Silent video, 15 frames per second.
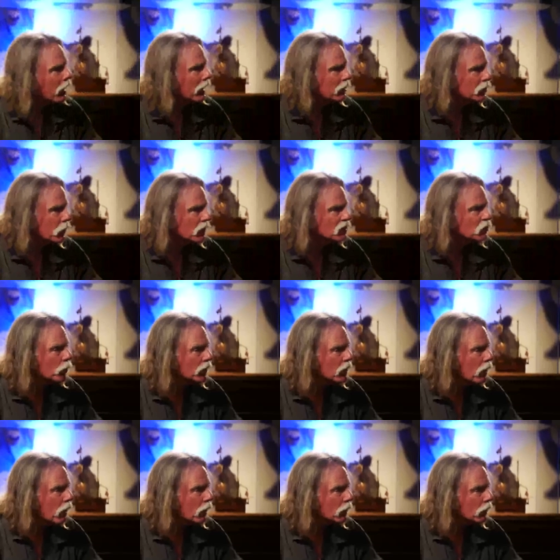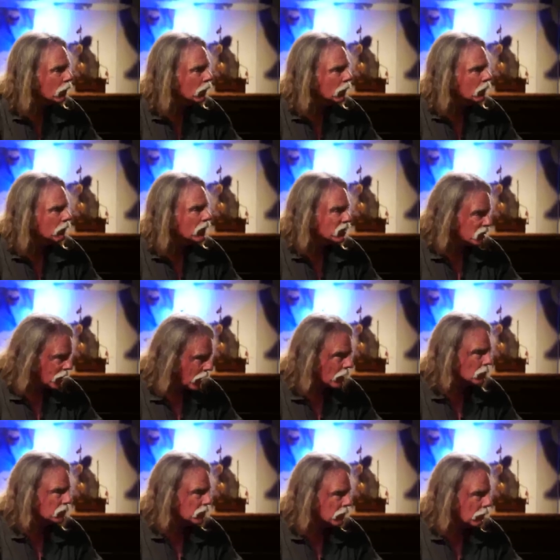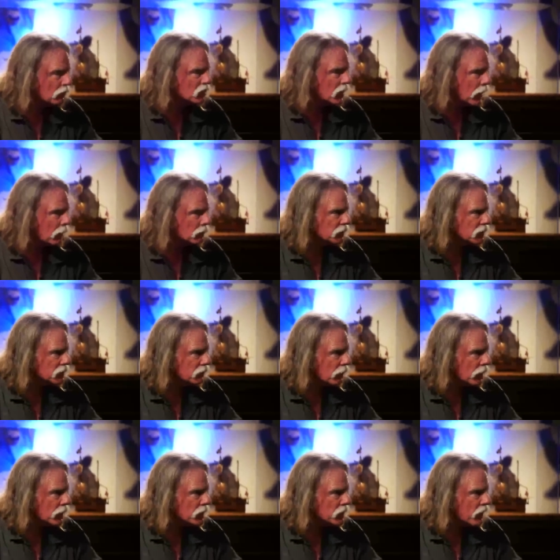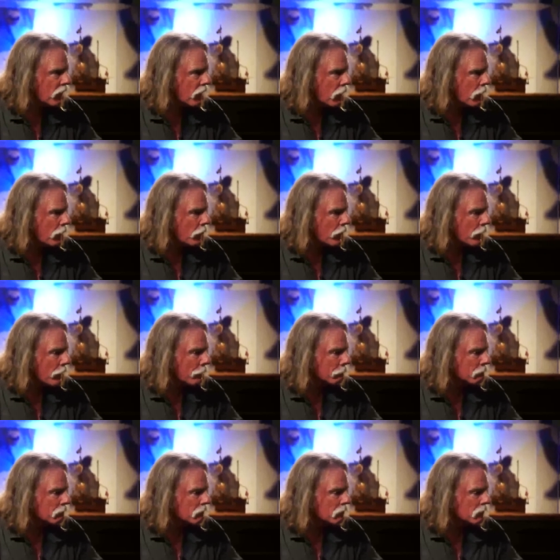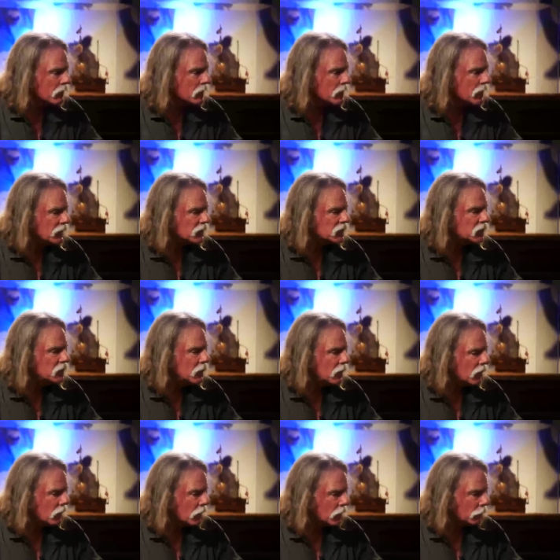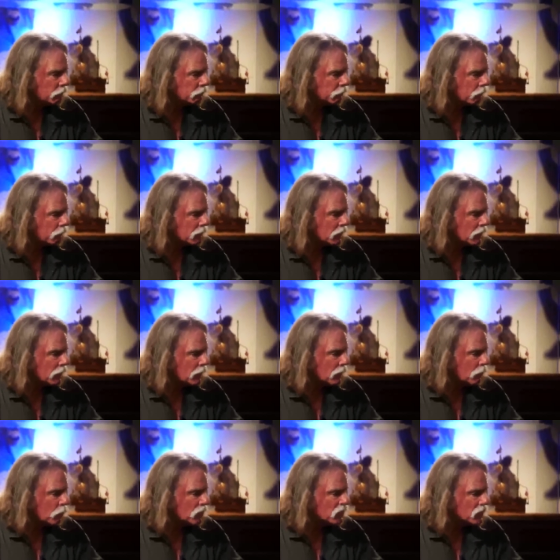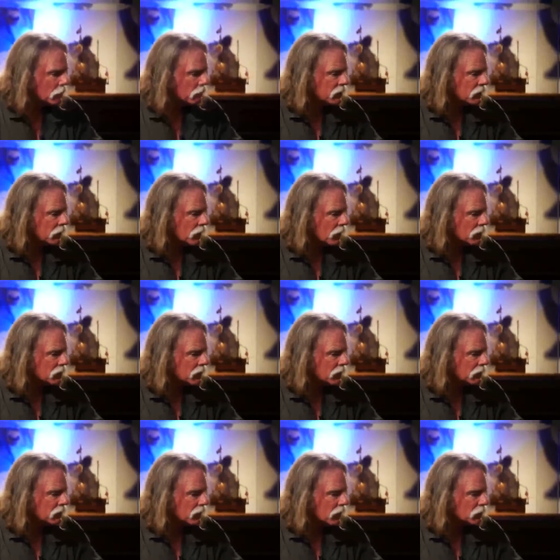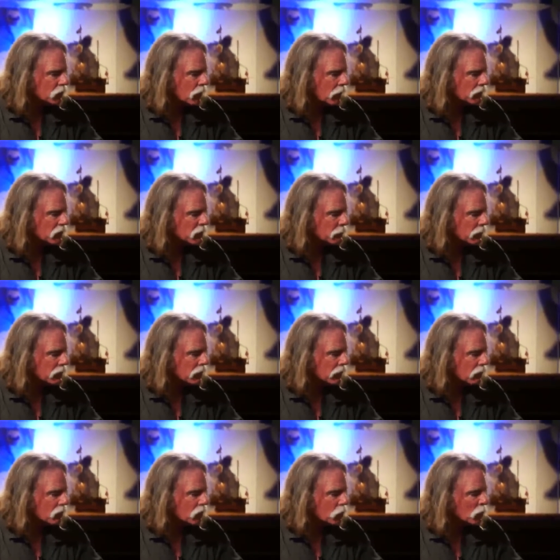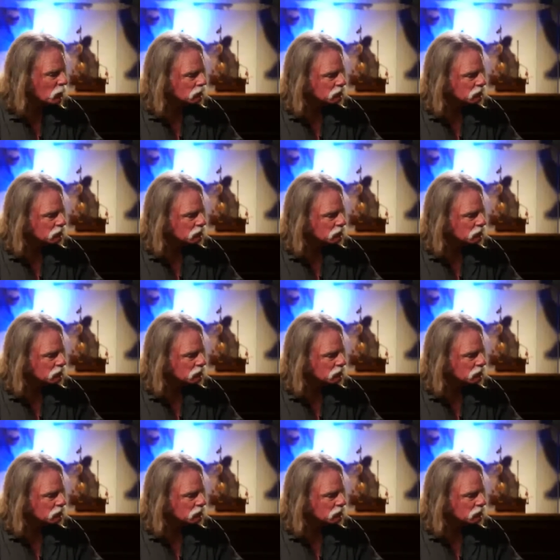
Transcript: endurance we conquer." That's Shackleton. That was Shackleton's phrase. The next year was something that I did that I tried to spin to the crew.